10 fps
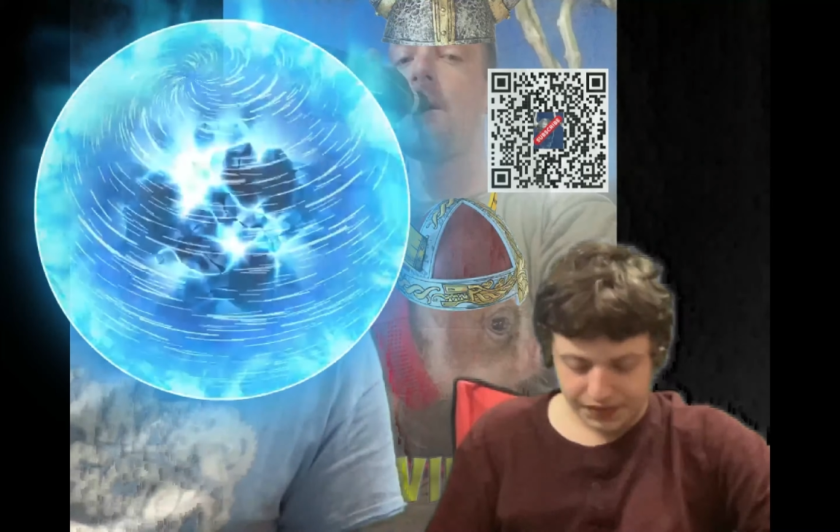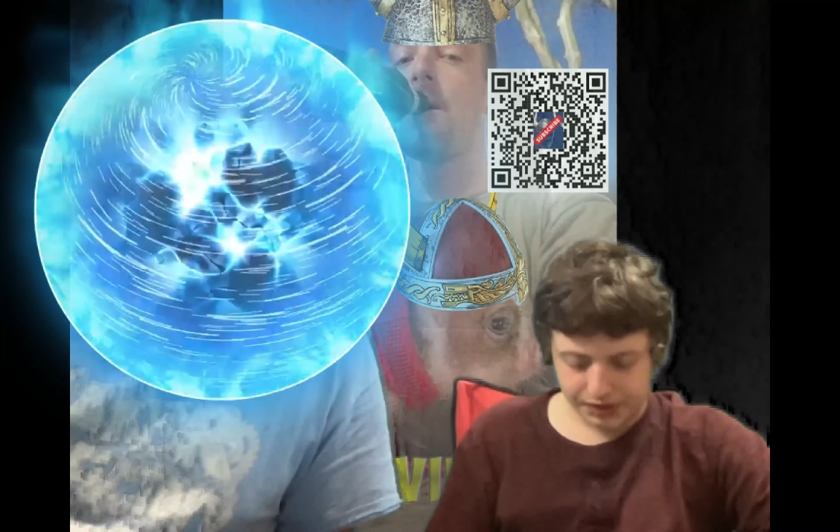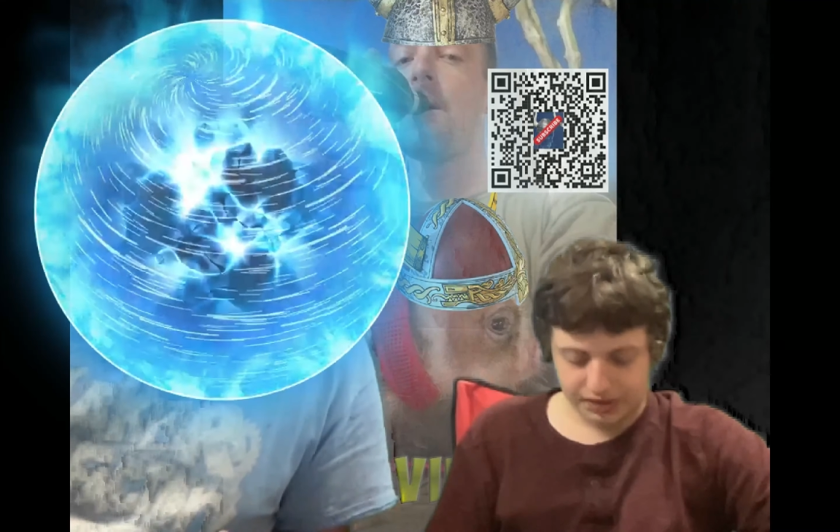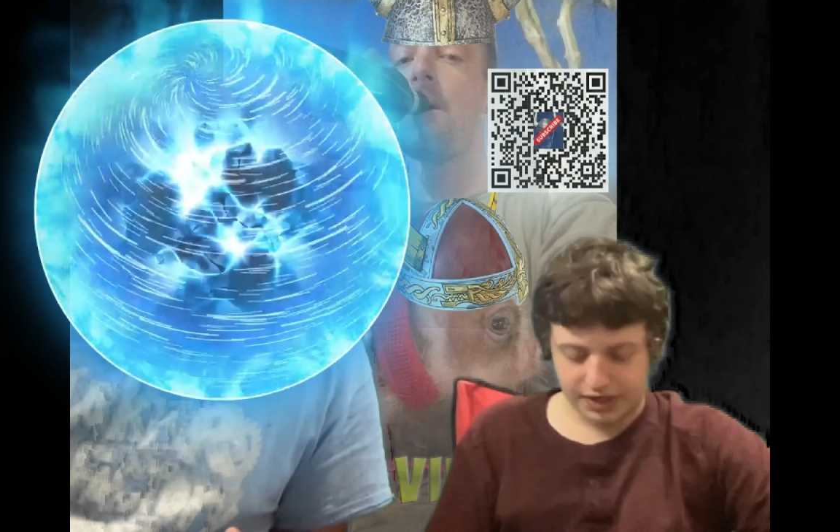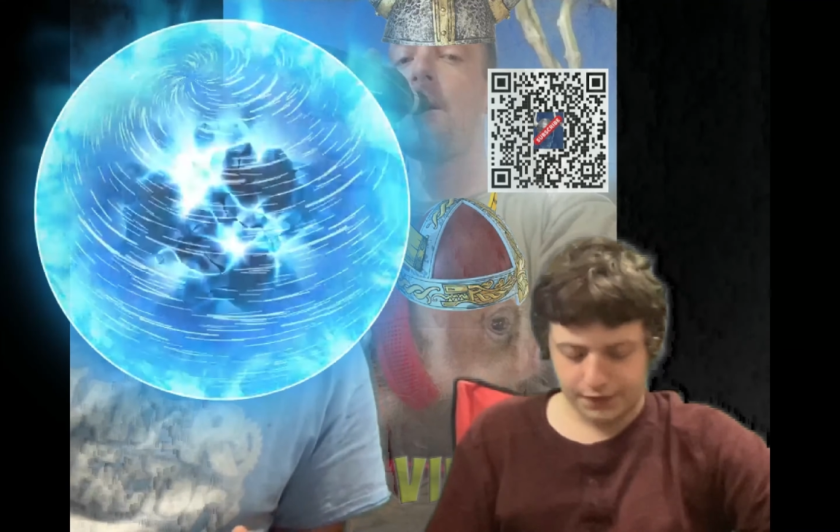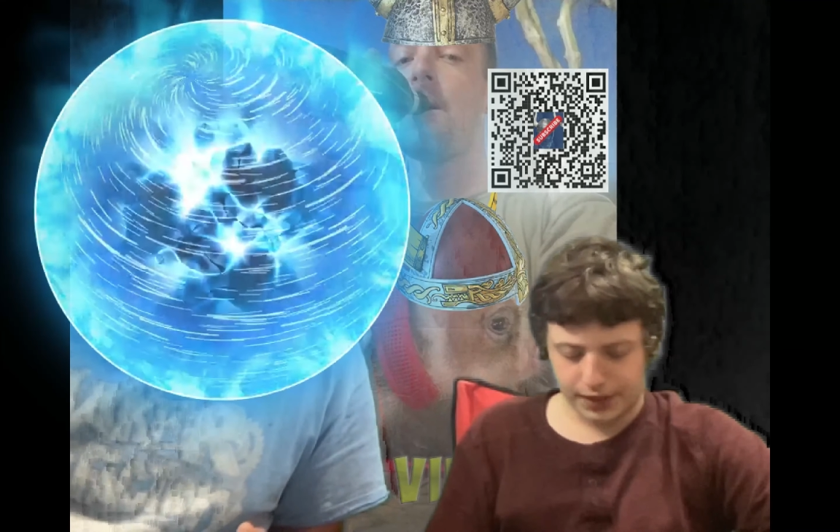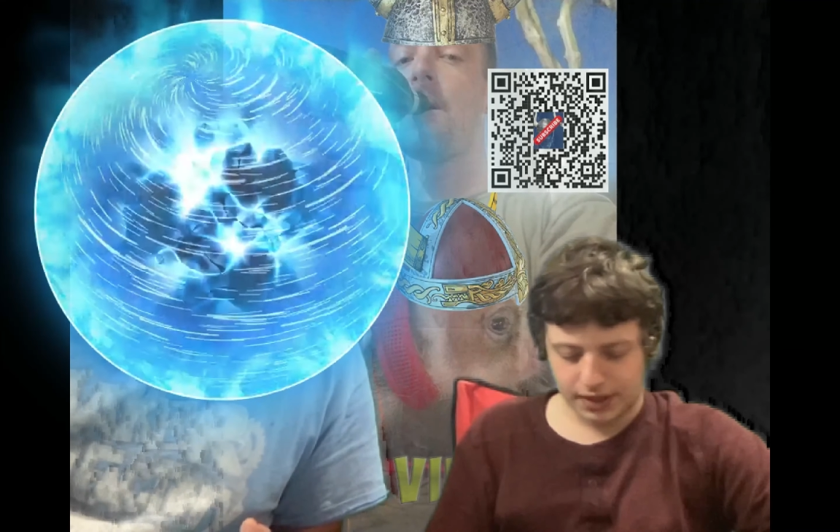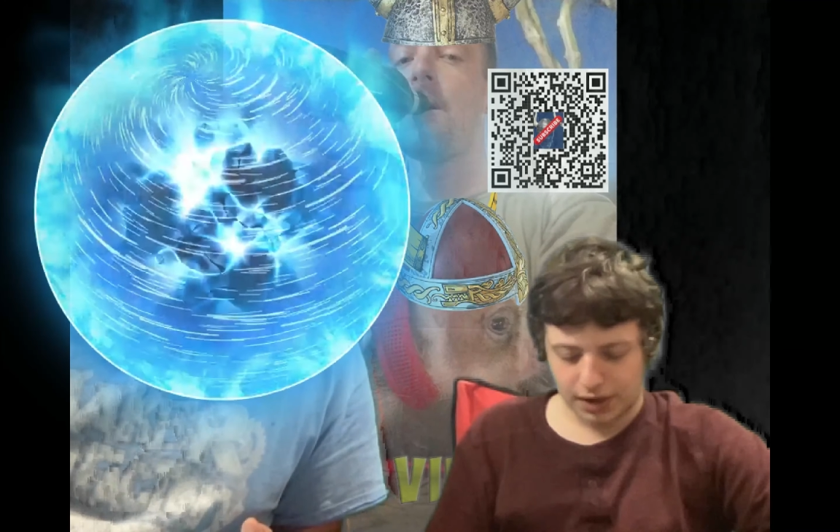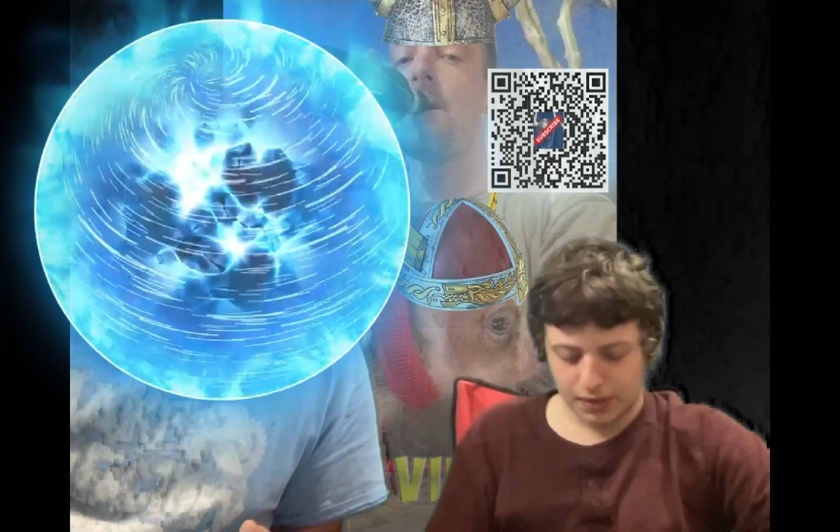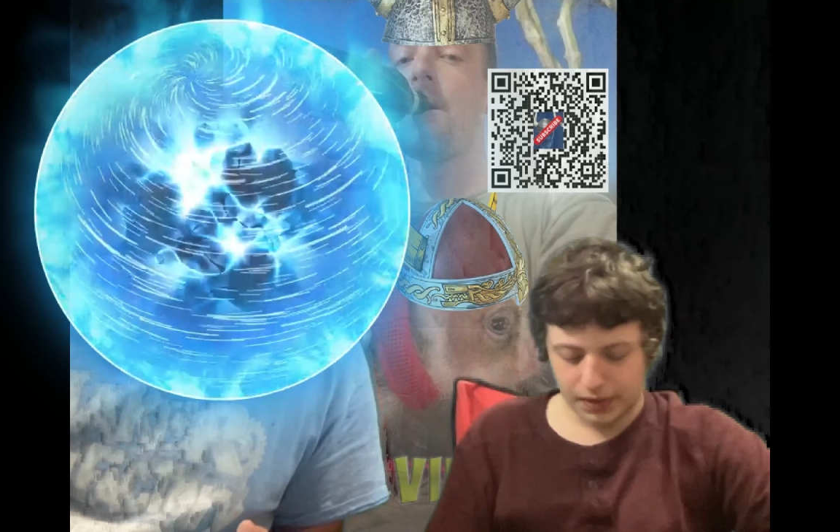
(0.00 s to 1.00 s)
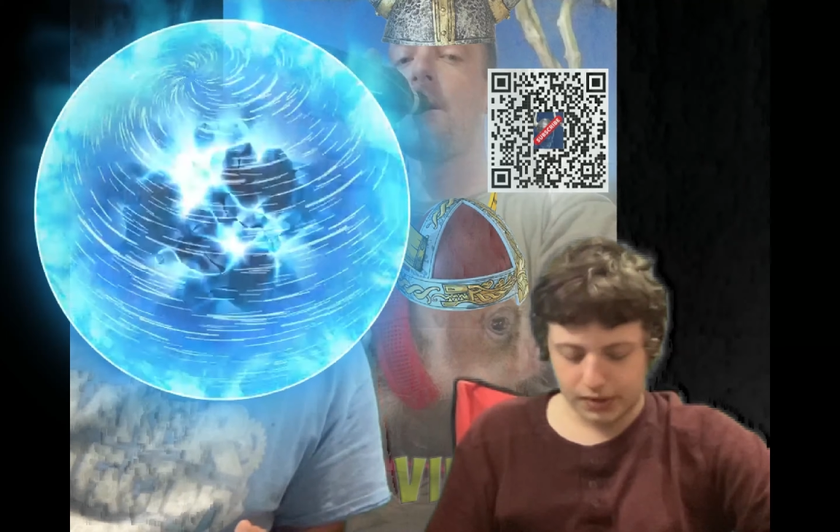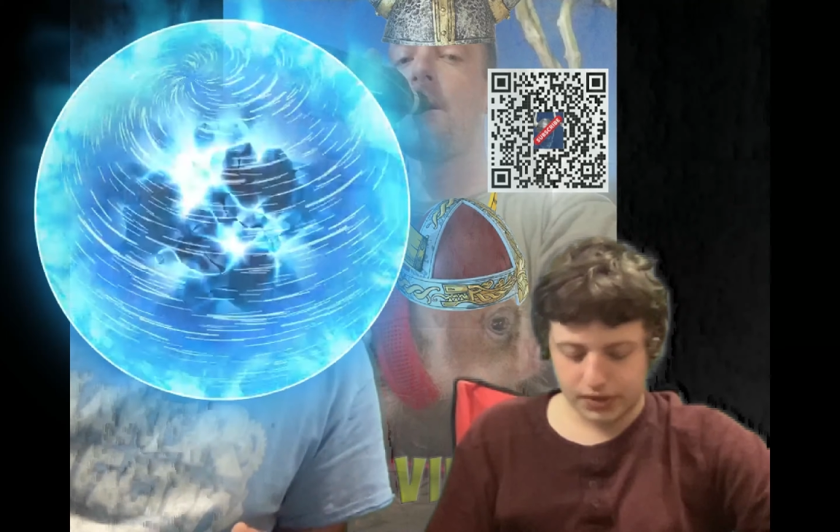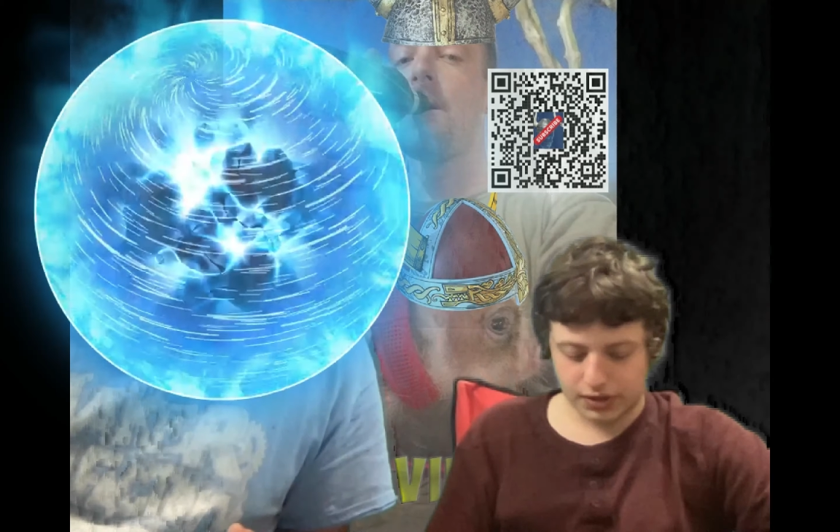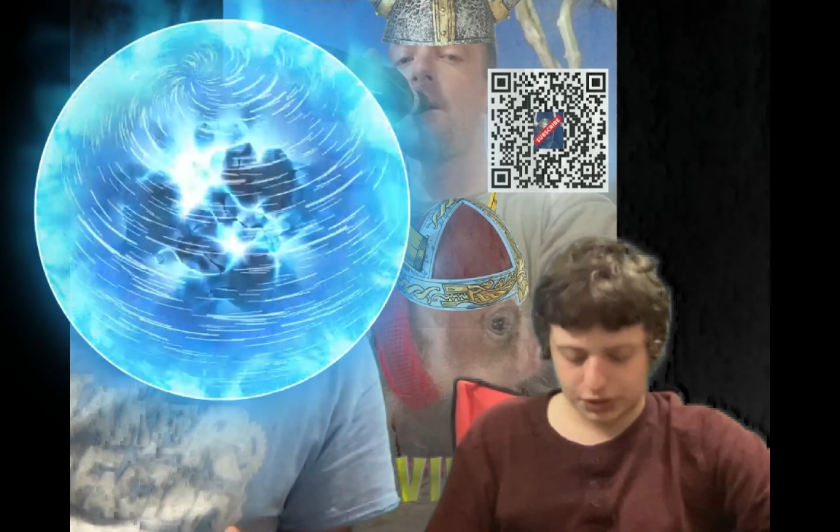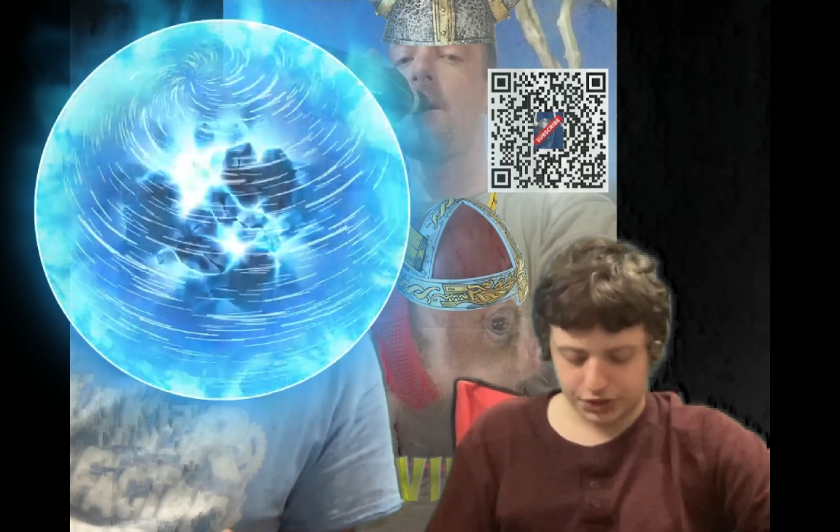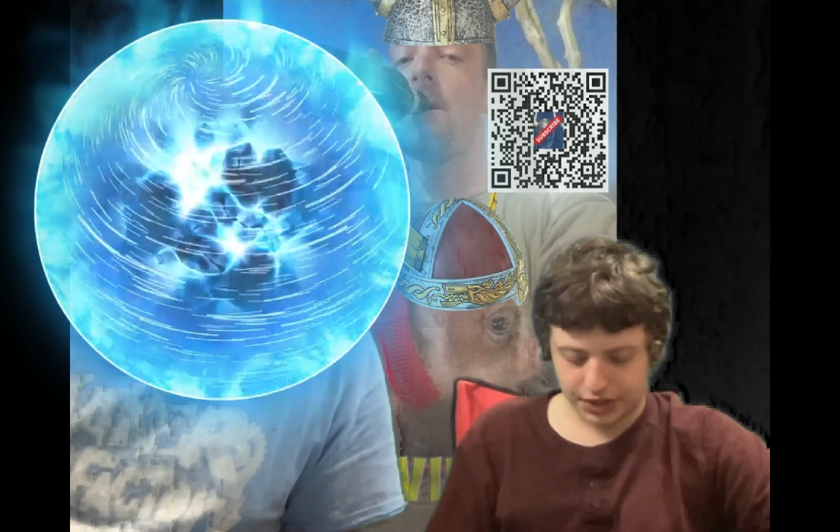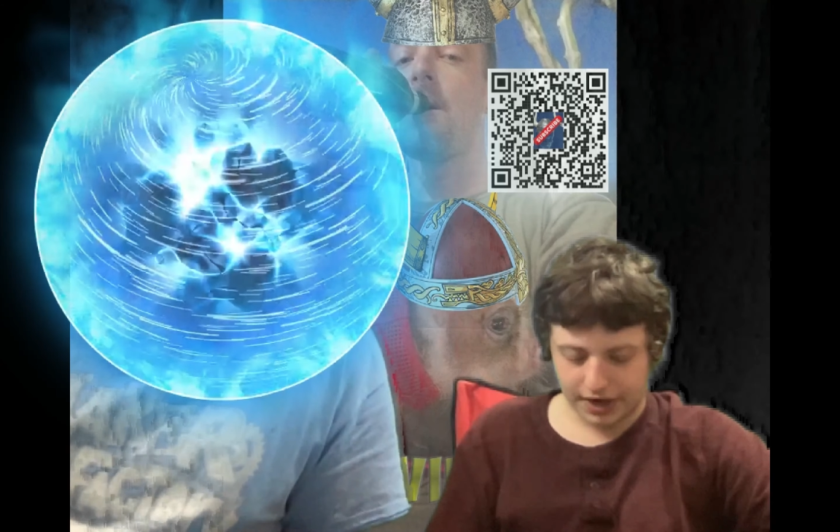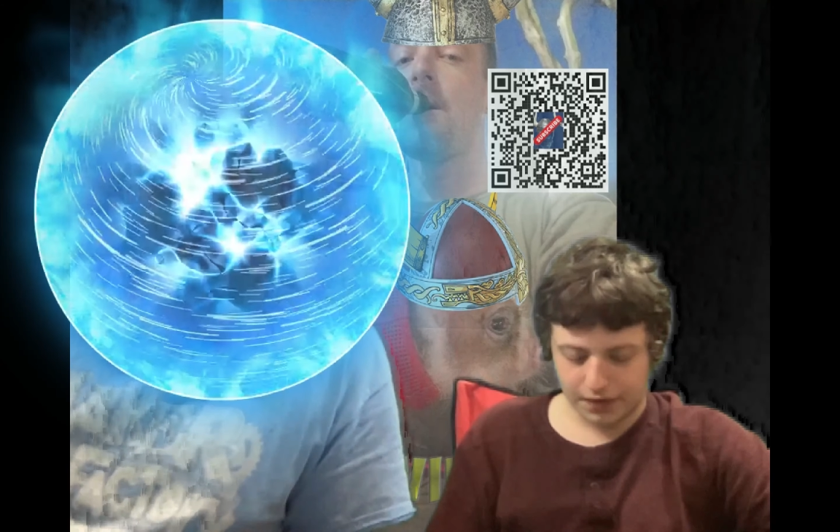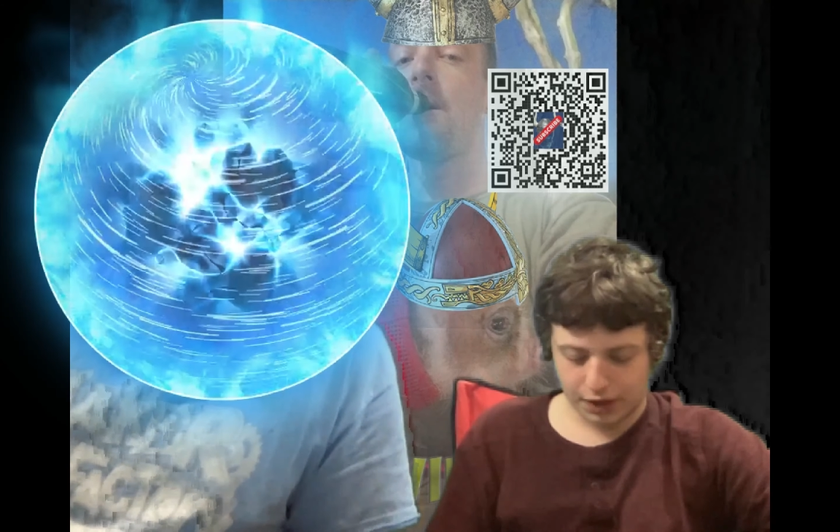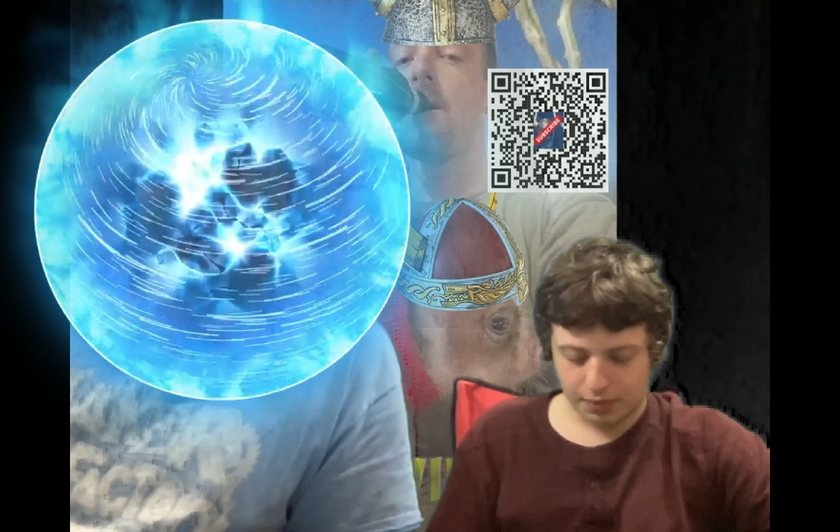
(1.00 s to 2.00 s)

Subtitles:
Certificate owners are share their